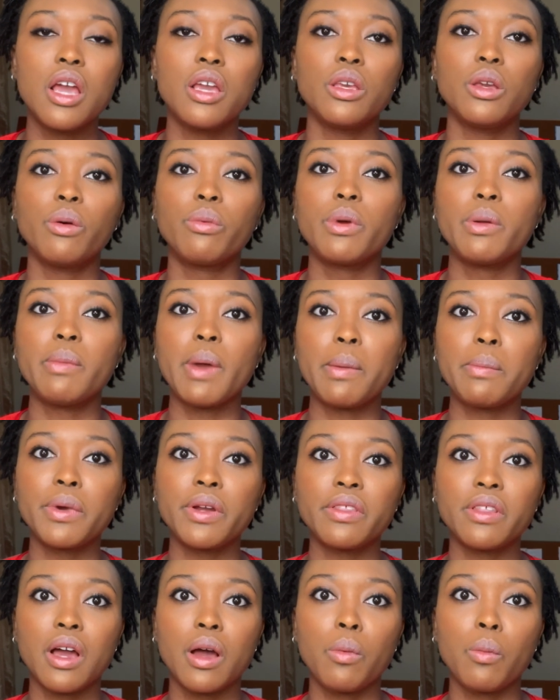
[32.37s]
you'll
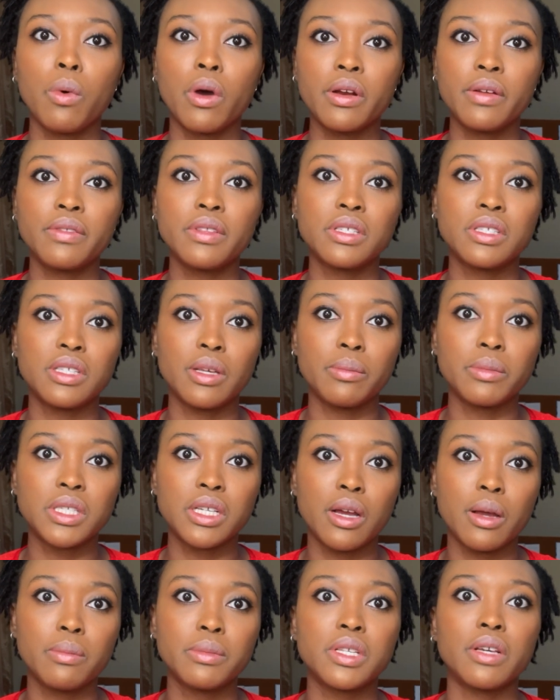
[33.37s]
remember that one of the
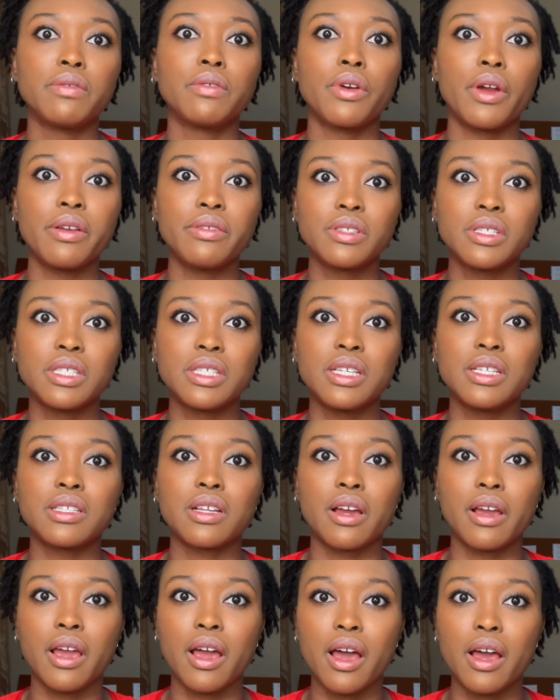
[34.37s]
symptoms of Graves' disease
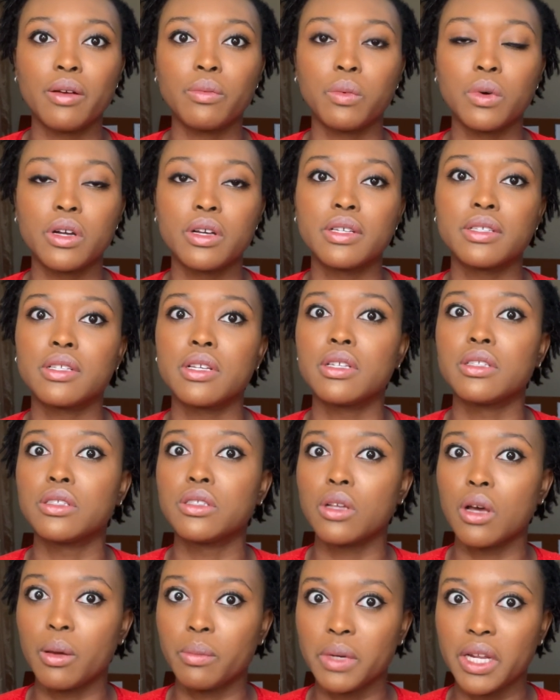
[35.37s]
I had was
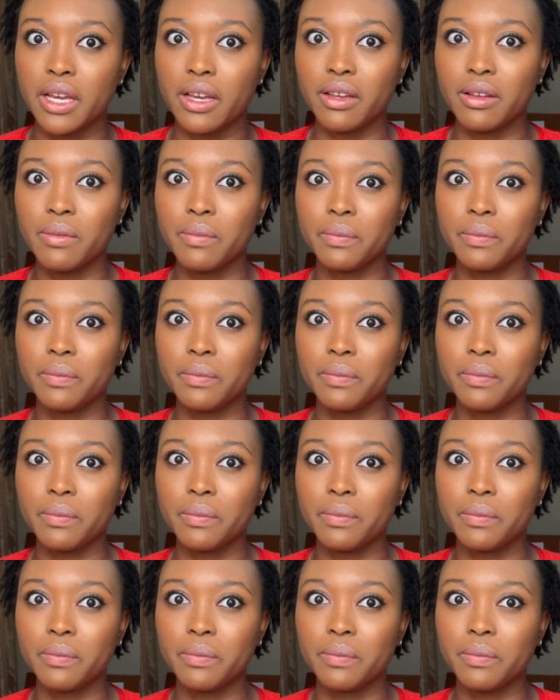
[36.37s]
insomnia.